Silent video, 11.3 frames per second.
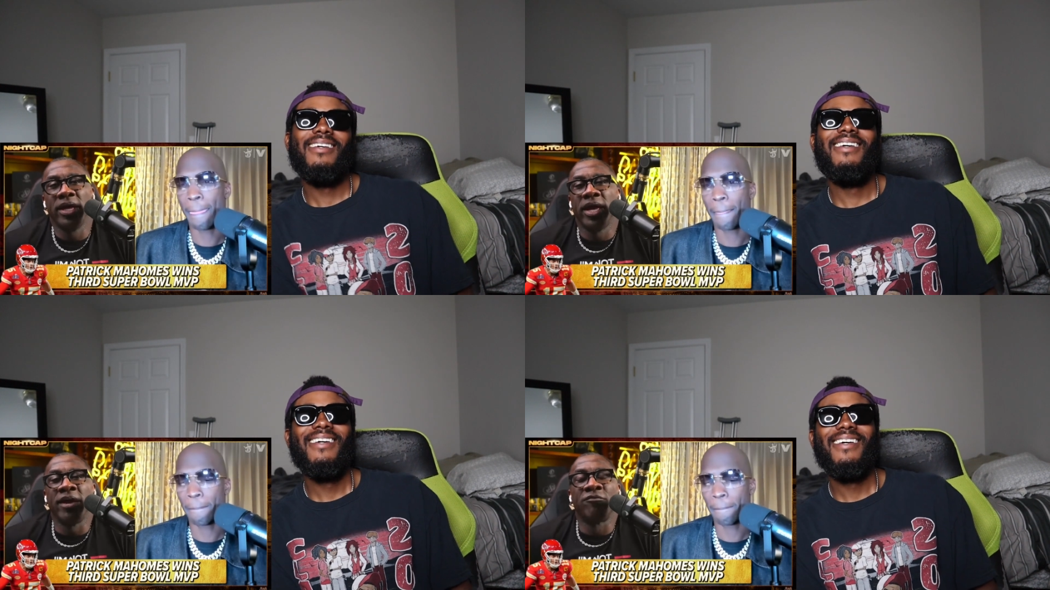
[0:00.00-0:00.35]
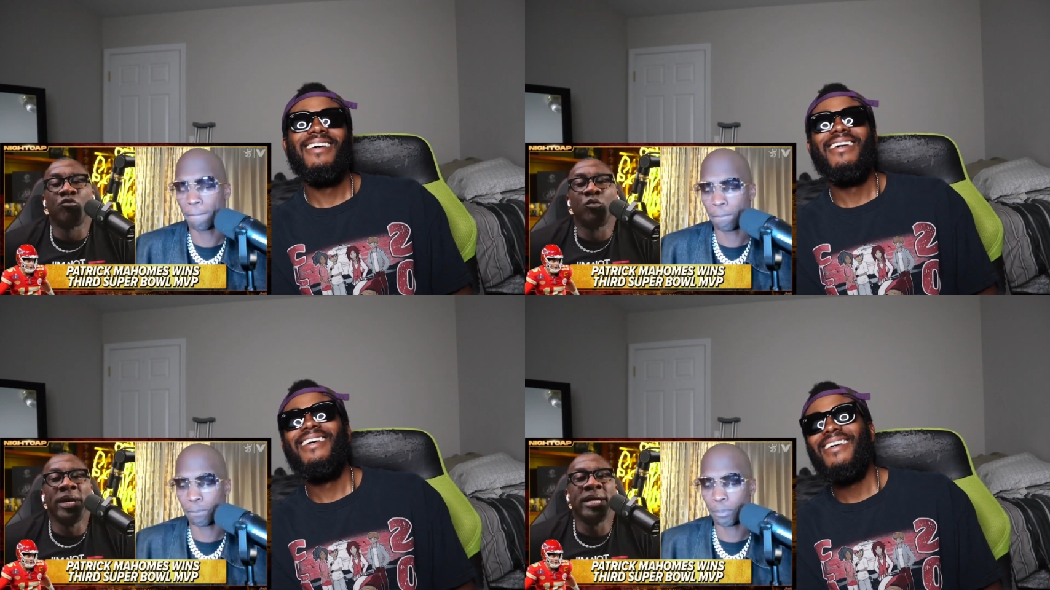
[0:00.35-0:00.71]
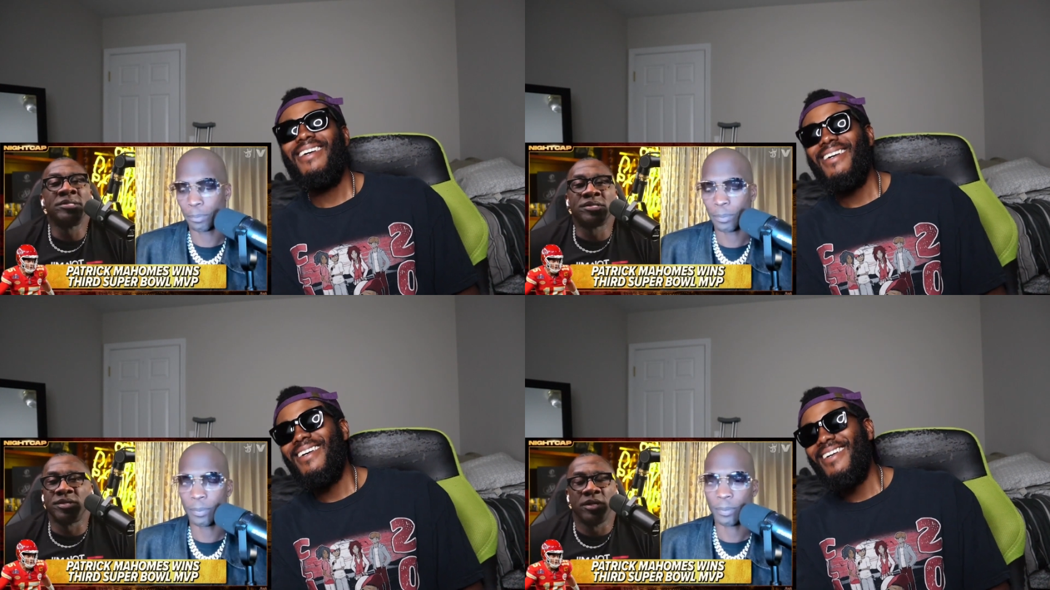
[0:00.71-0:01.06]
Speaker 1: rings is,
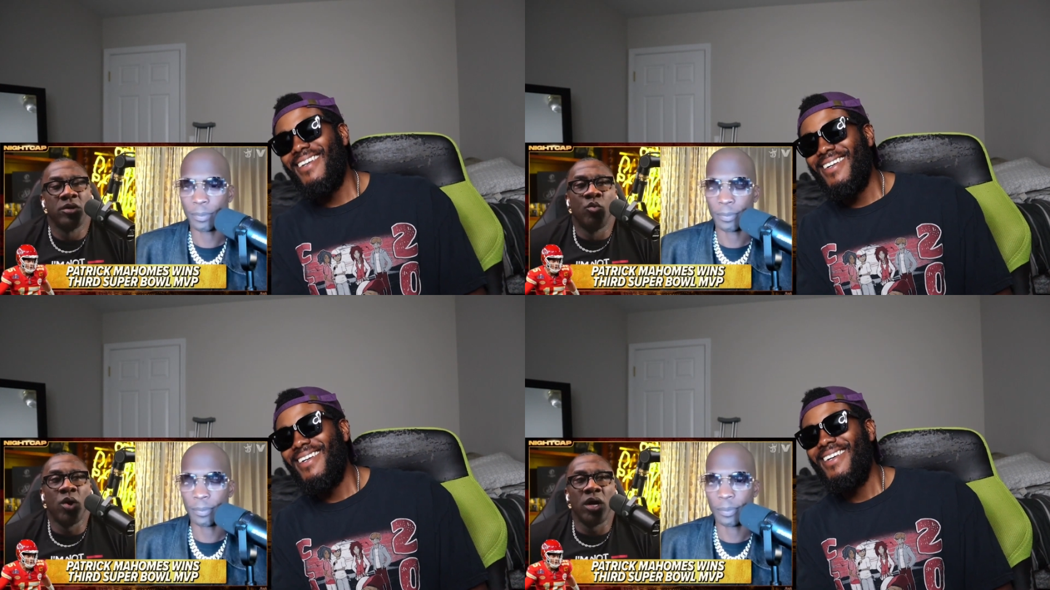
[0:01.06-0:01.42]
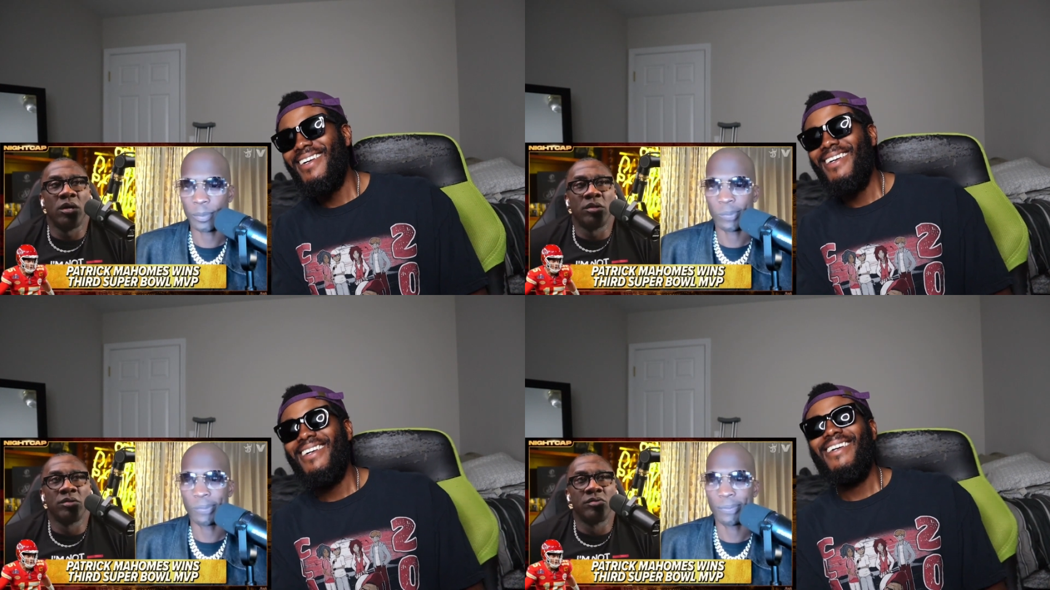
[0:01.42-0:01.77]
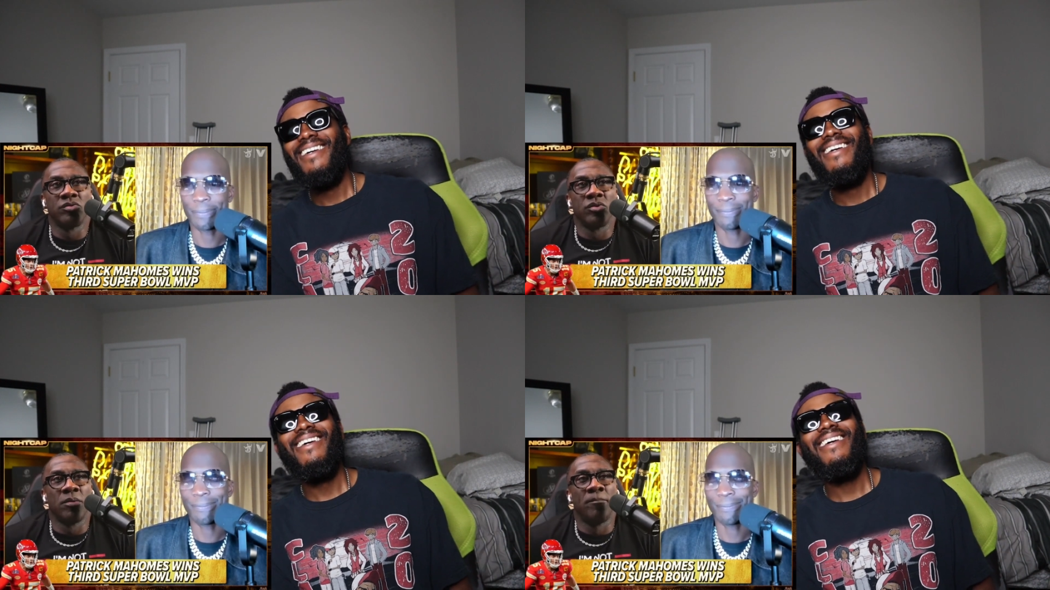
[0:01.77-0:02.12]
well,
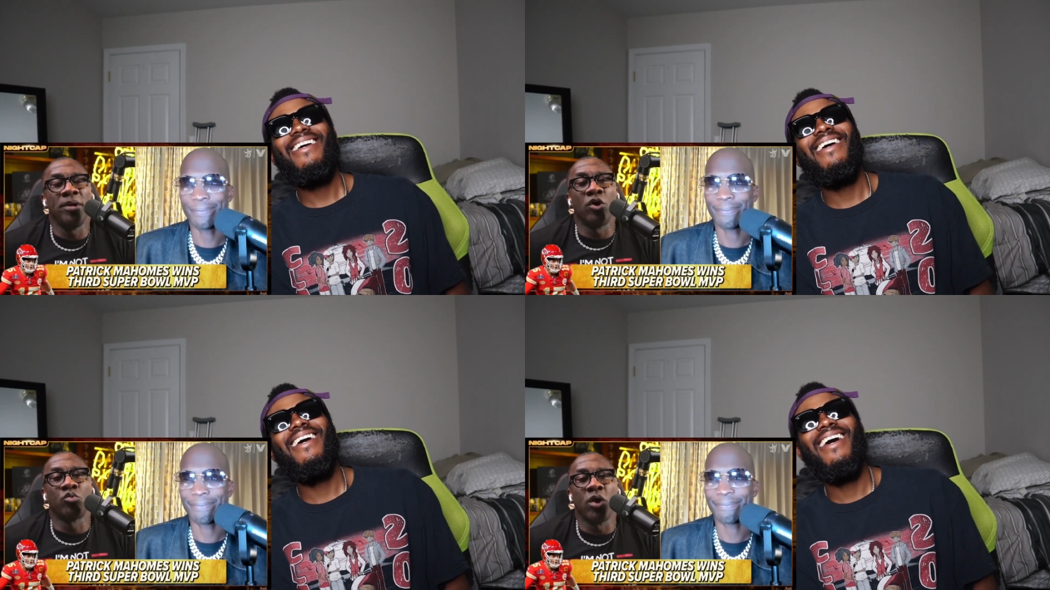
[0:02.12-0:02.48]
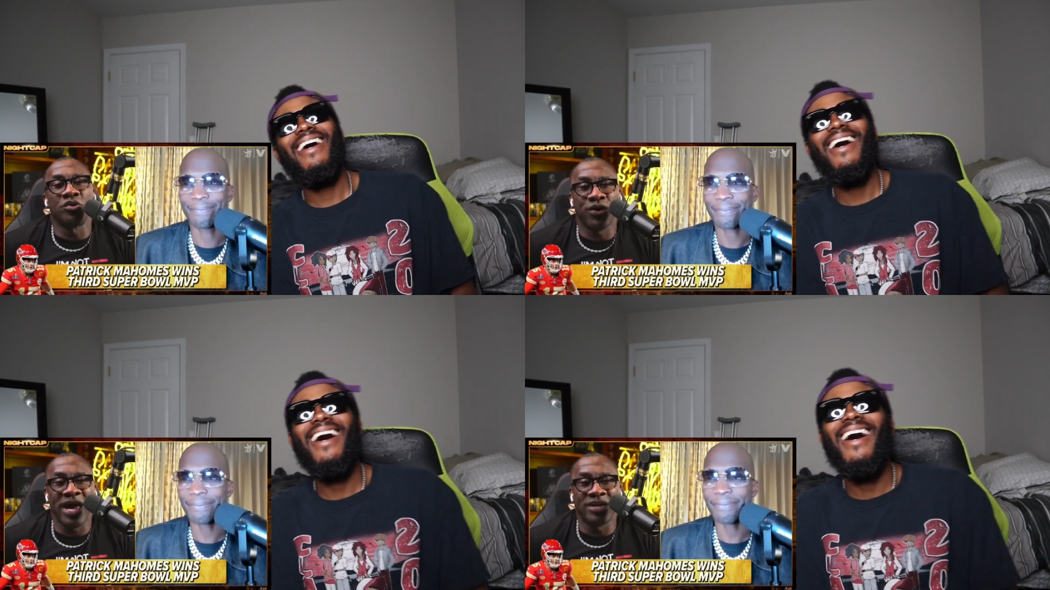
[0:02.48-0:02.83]
Bill Russell has 11.